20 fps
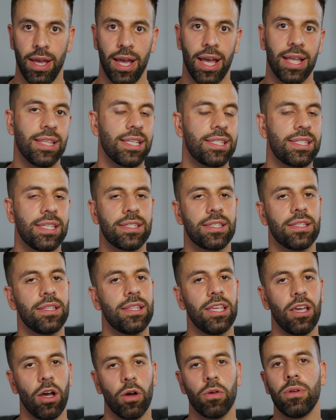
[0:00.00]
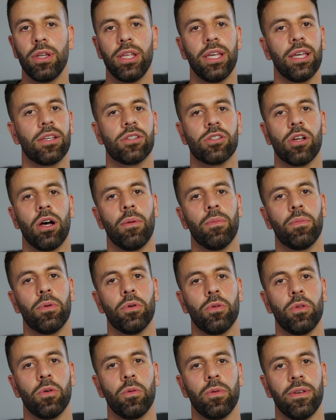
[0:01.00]
And this isn't the only
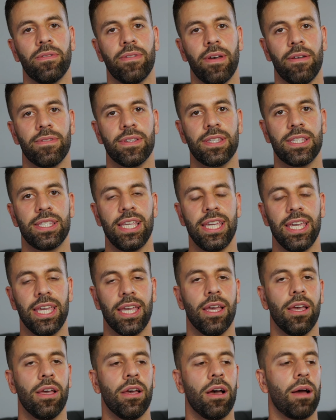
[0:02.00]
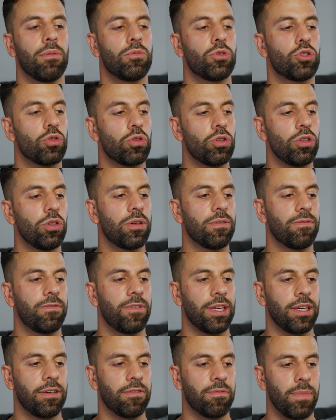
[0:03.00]
example that we've ever seen. I'm sure you can
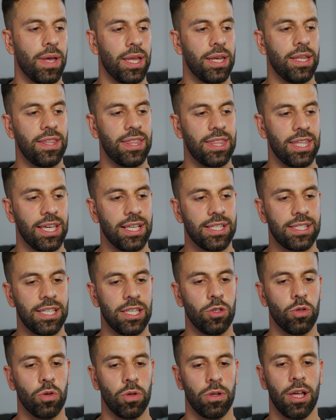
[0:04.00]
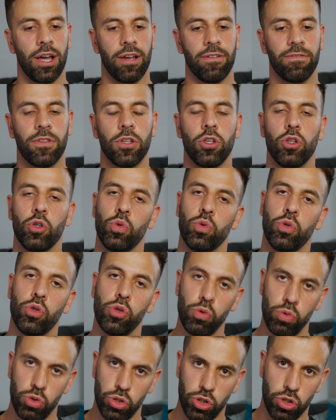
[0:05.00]
think of many things in your life that you
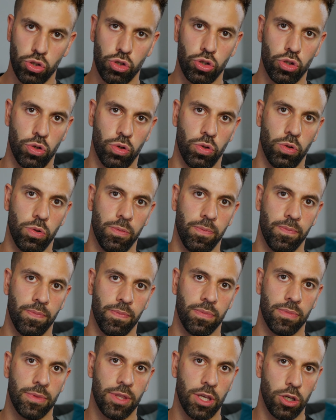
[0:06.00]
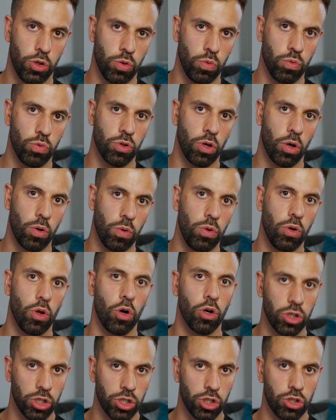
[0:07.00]
used to do that you no
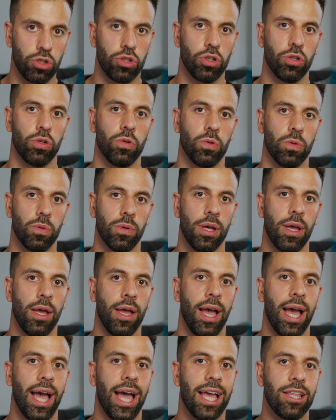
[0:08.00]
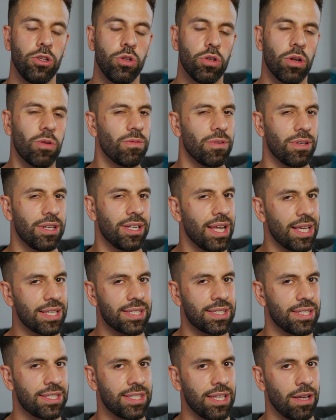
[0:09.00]
longer do. And you don't
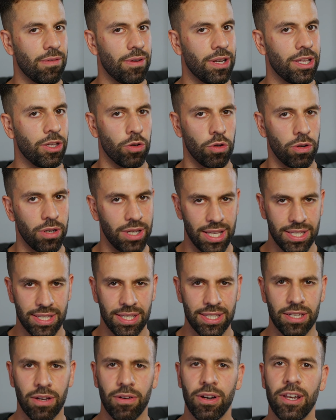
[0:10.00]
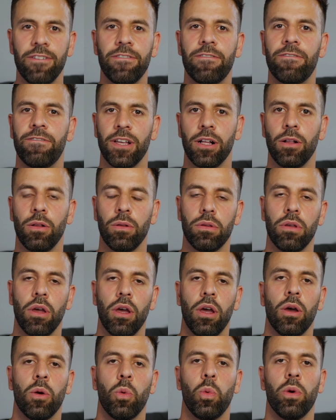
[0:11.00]
necessarily, you're not necessarily filled
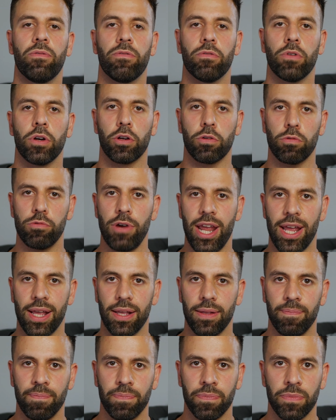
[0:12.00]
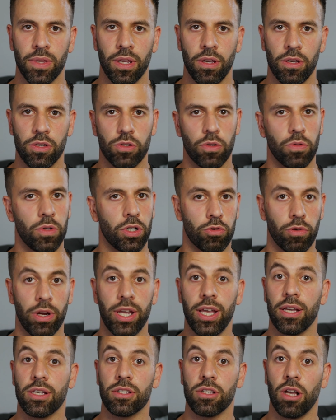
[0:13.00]
with regret. So a
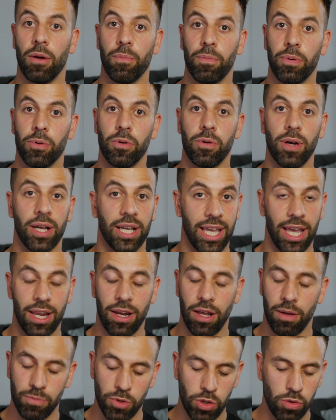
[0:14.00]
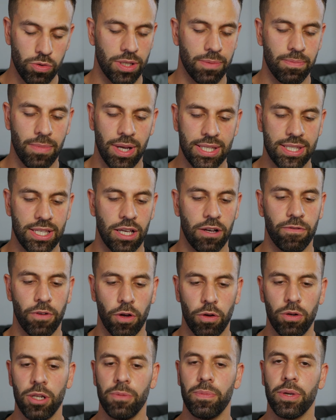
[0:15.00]
great example, again, I'm using myself
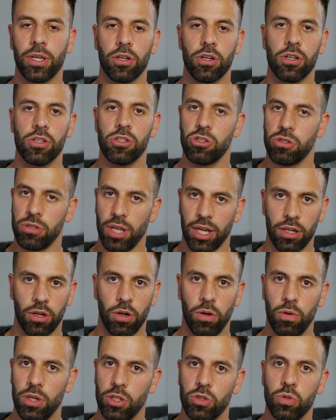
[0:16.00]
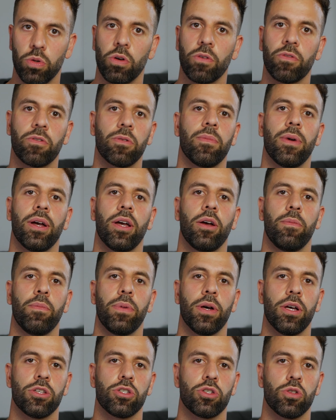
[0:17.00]
only because I can only talk from my own
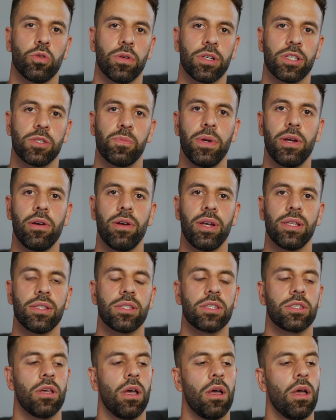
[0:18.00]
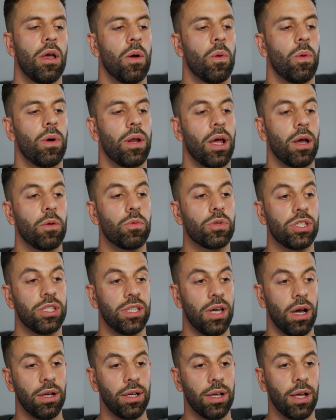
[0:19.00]
personal experience. When I was
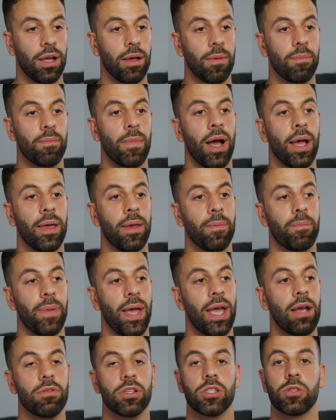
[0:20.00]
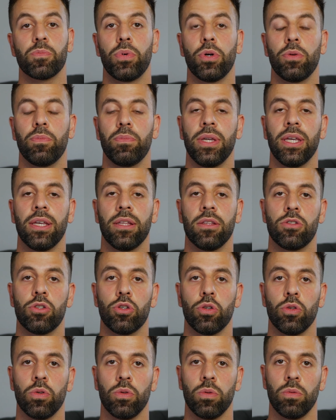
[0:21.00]
younger, my parents put me
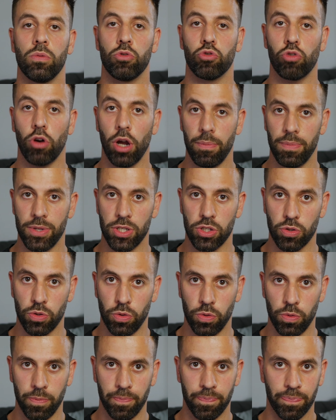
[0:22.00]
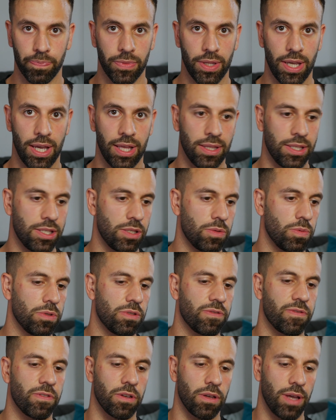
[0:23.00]
into drama school. And this
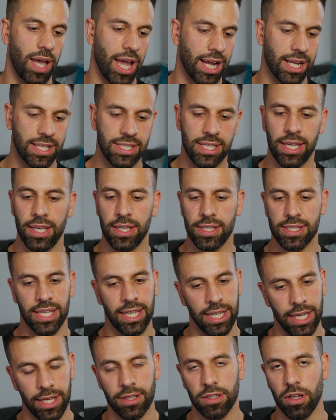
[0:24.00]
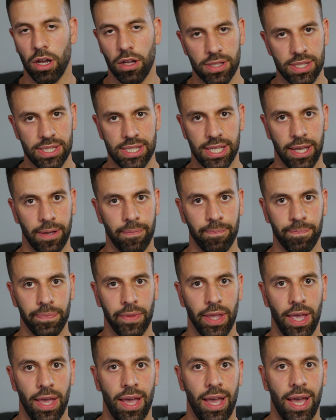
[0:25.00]
was for acting, singing, dancing.
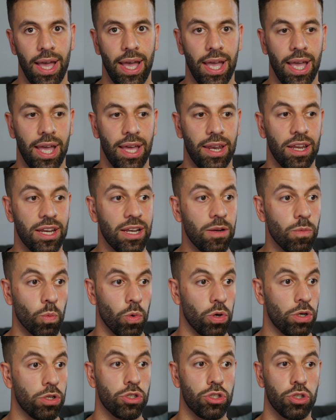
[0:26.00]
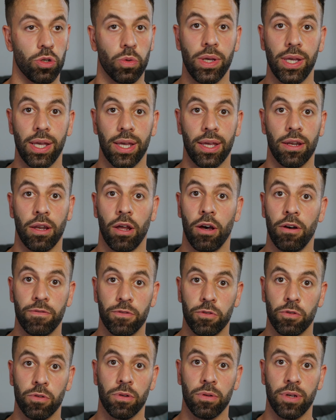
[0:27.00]
And I didn't want to do it. And
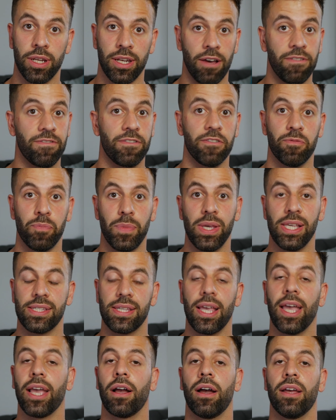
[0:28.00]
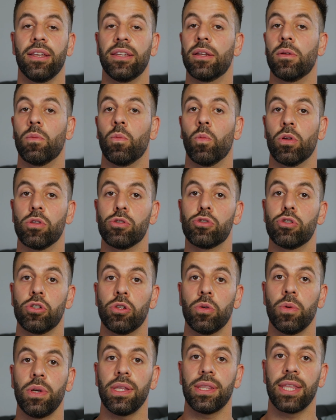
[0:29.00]
after enough of me saying I didn't want to
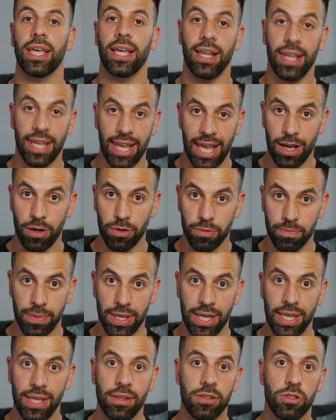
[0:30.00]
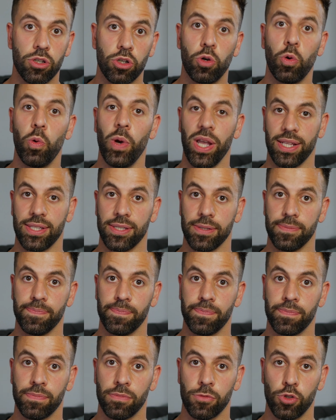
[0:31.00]
do it, they allowed me to quit,
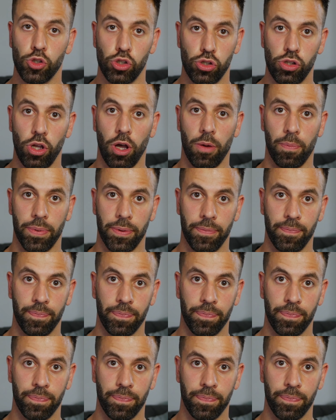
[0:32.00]
to stop.